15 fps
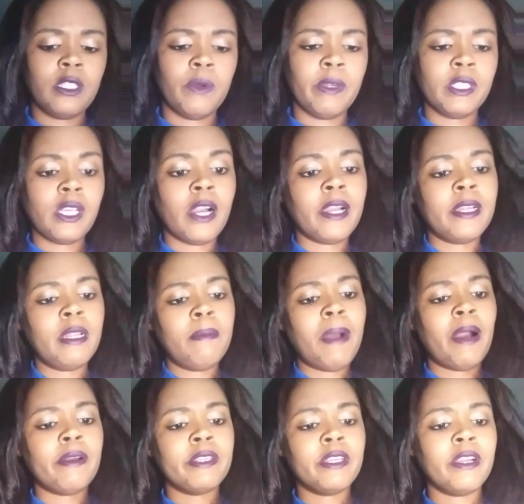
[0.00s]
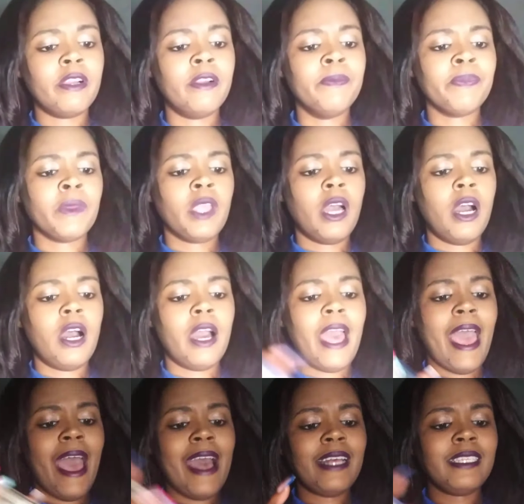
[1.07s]
so we're talking about your
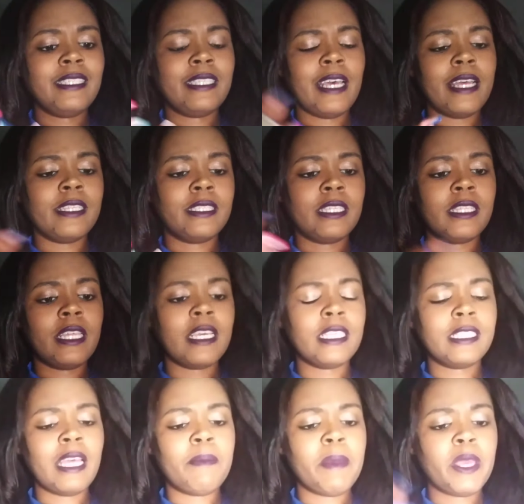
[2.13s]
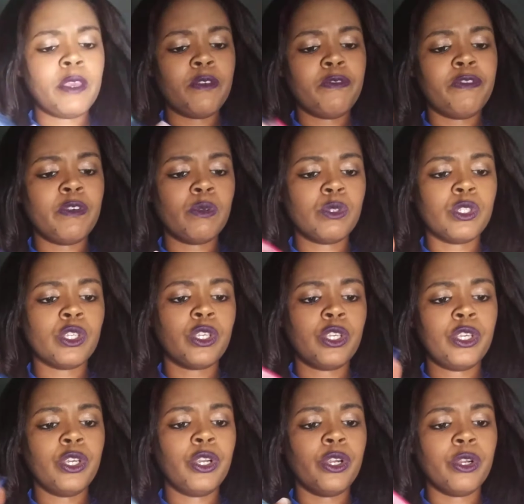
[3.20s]
assets, the things that make you feel
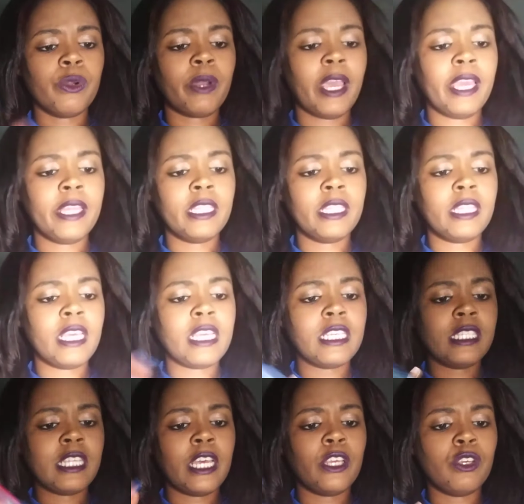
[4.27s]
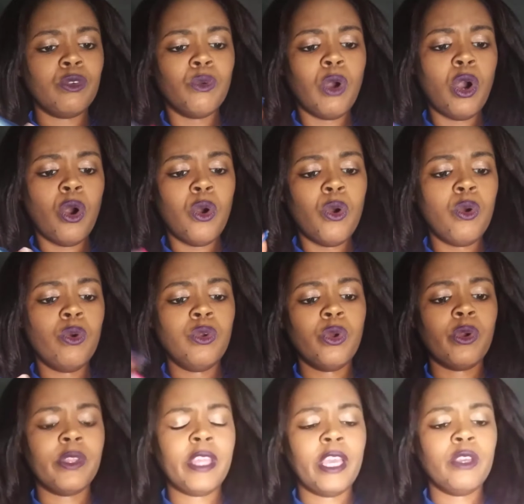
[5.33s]
secure, okay, the things that you own
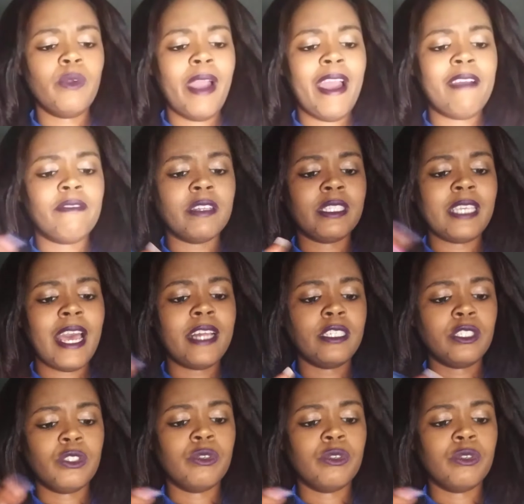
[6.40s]
or that you have attached